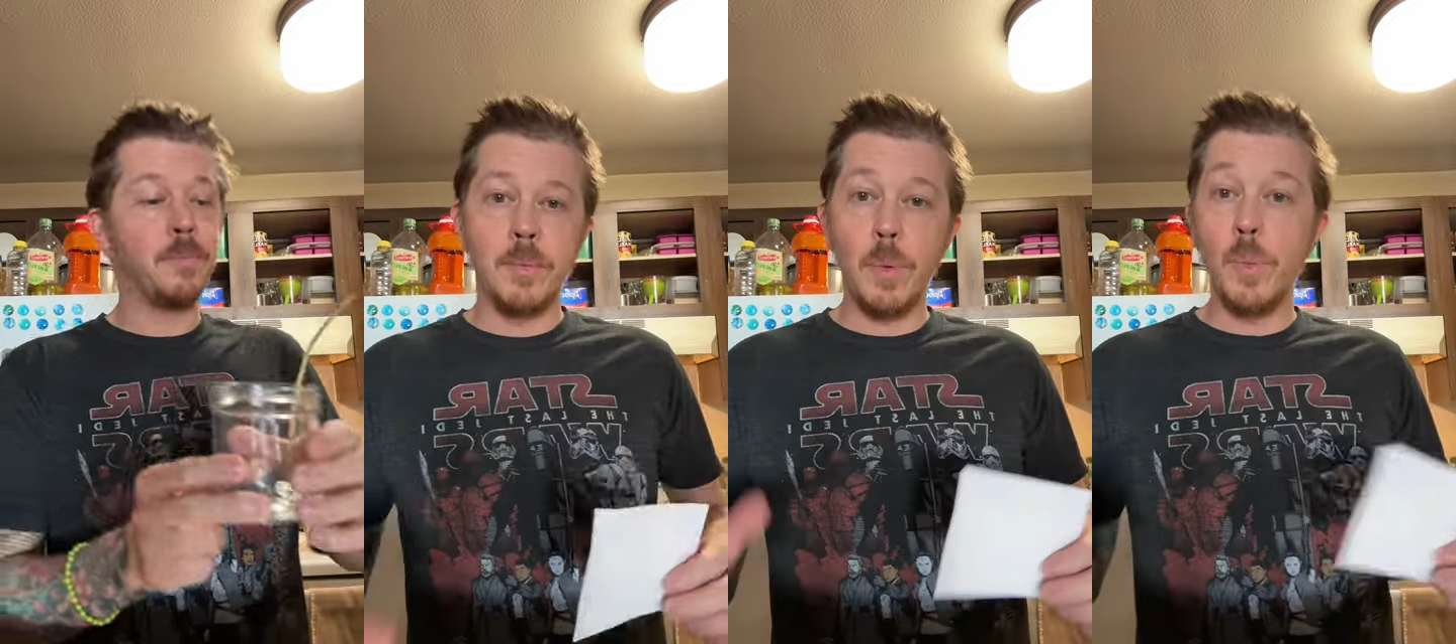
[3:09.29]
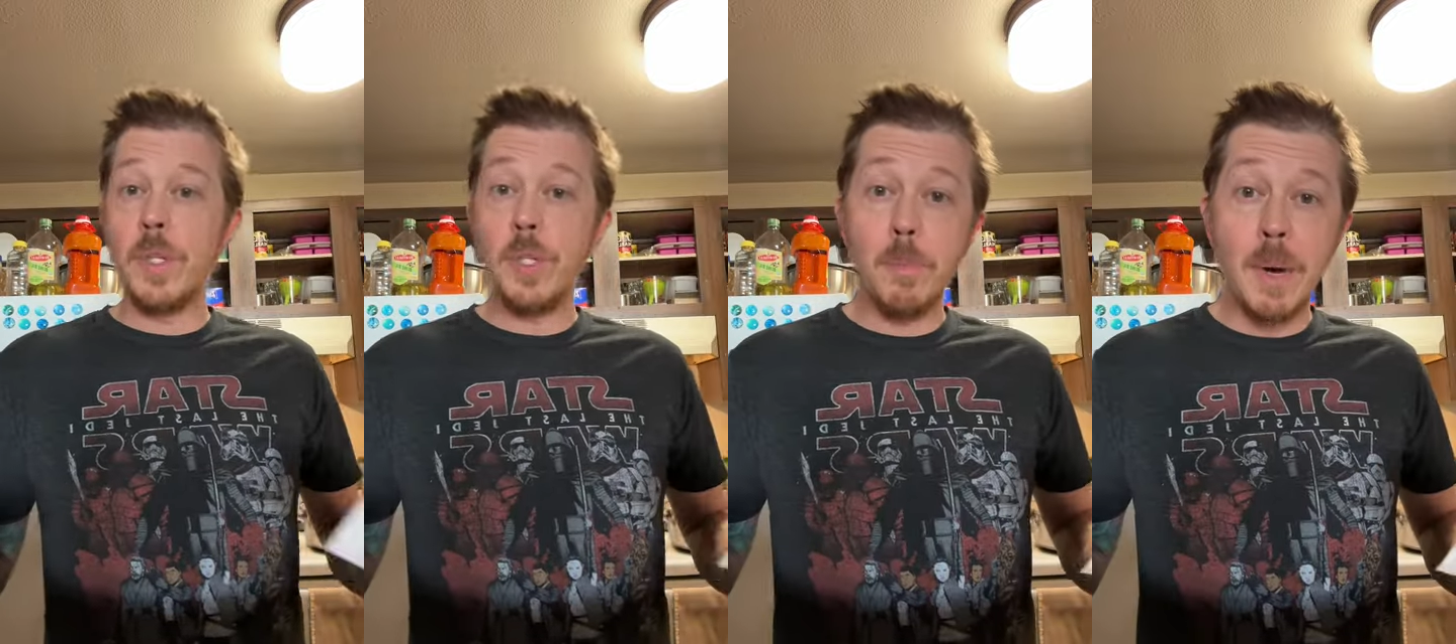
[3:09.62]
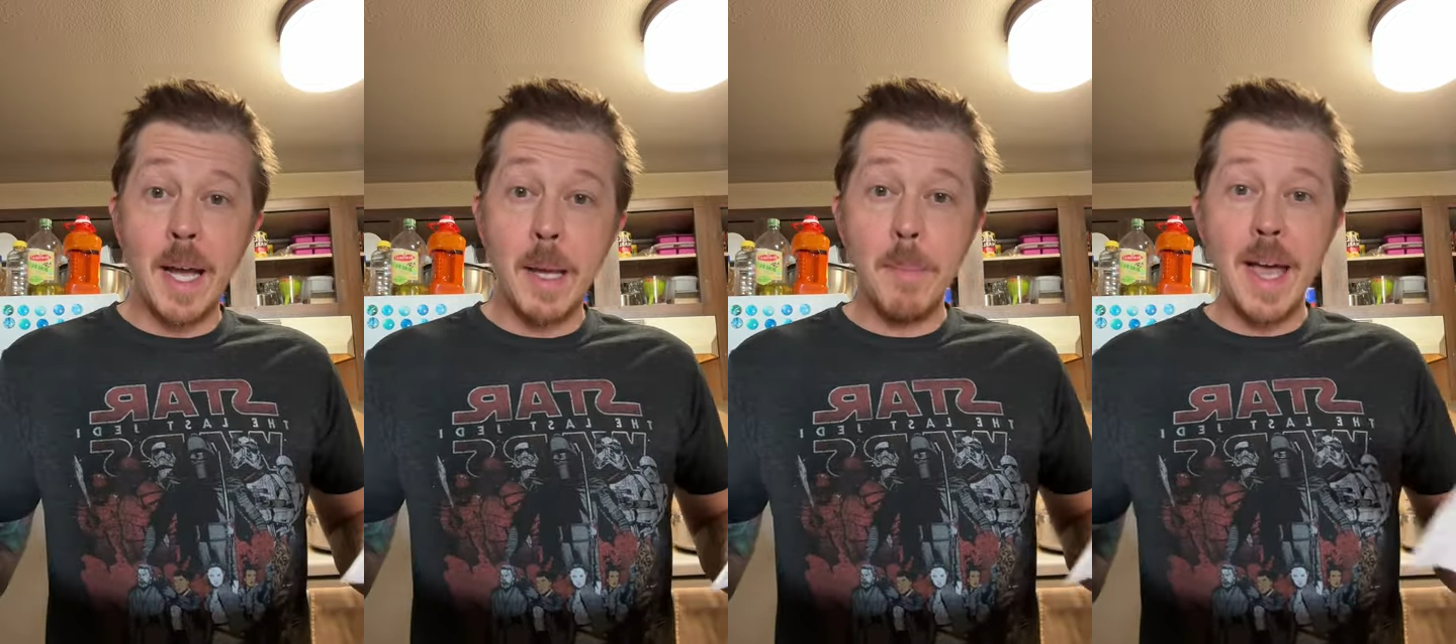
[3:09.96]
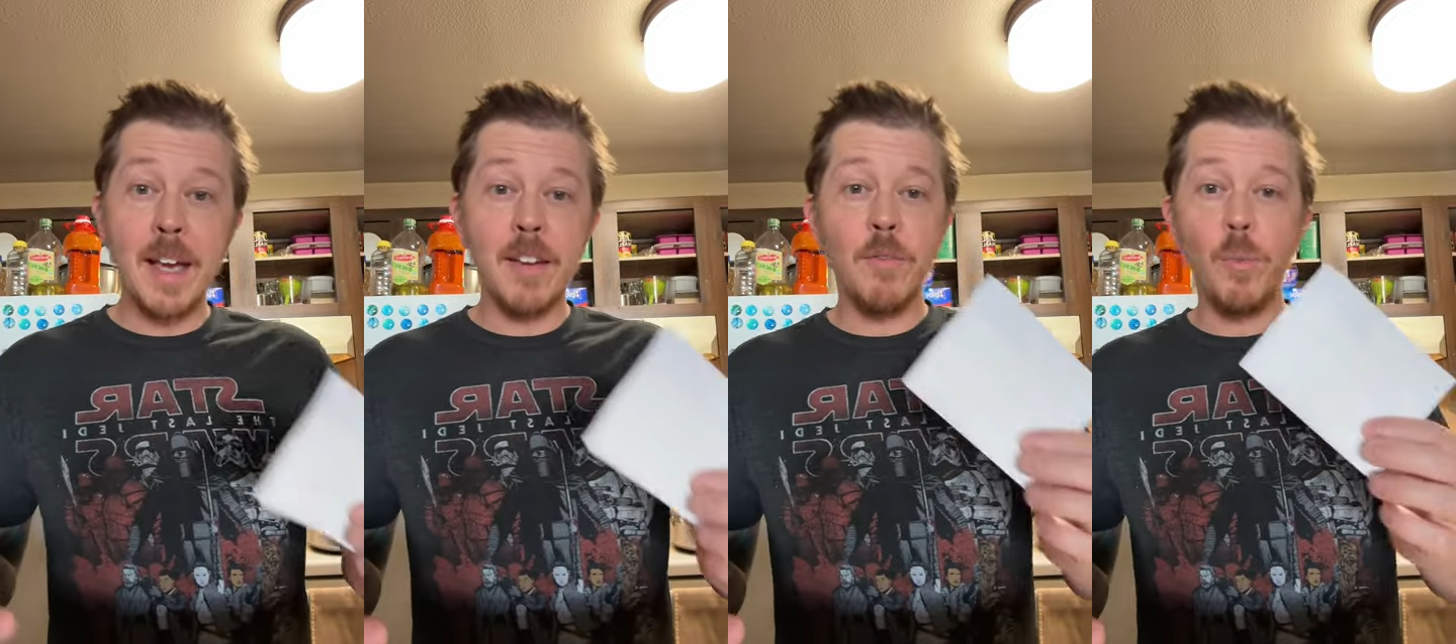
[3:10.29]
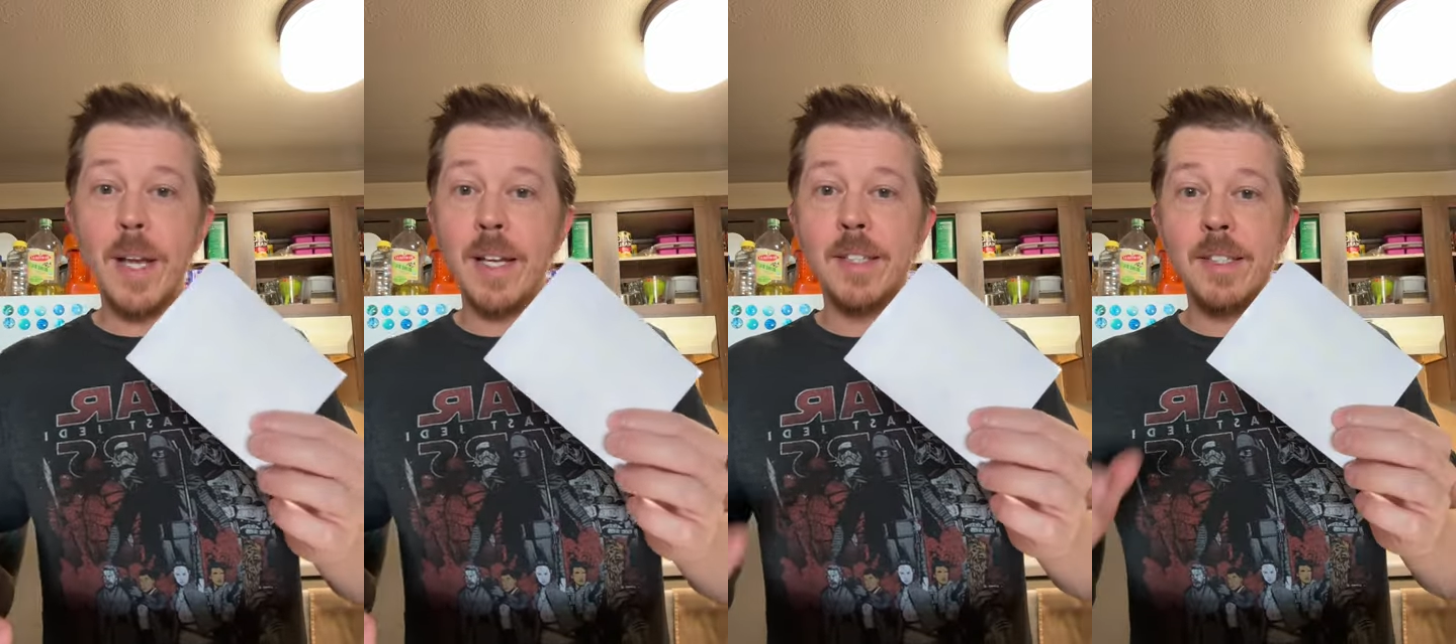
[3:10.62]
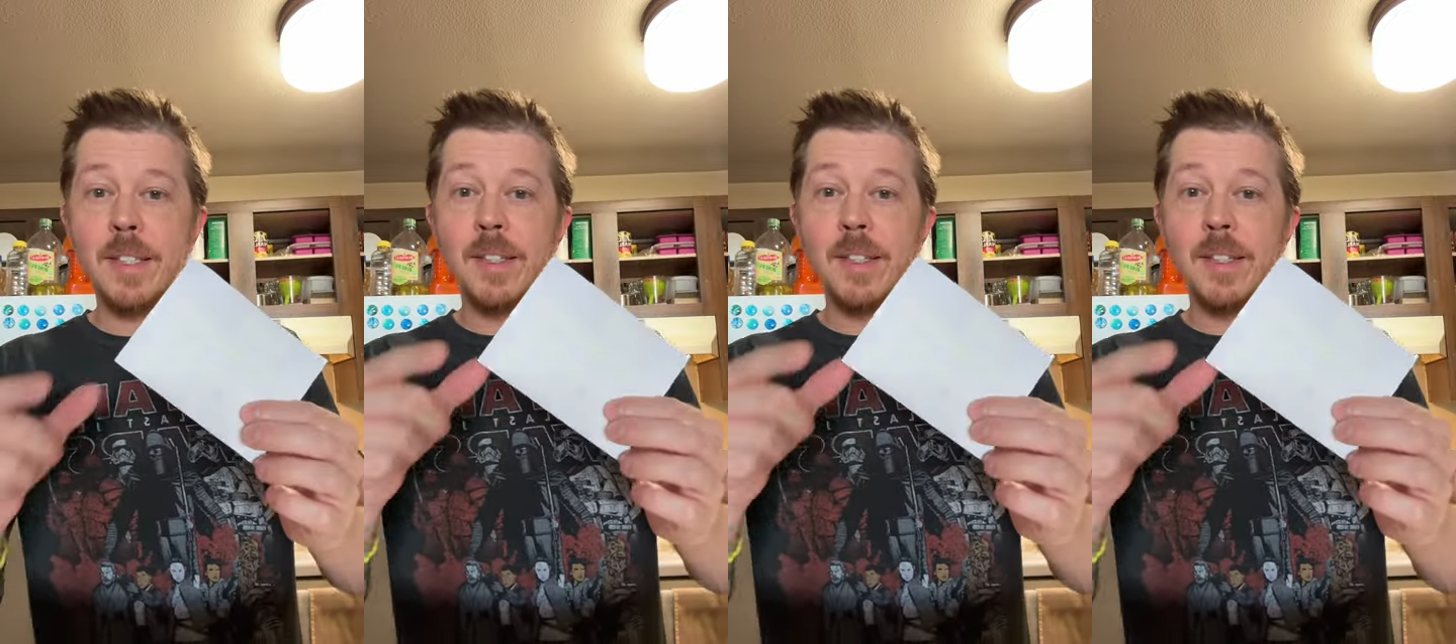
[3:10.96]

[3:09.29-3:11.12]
When you buy a bag of wicks,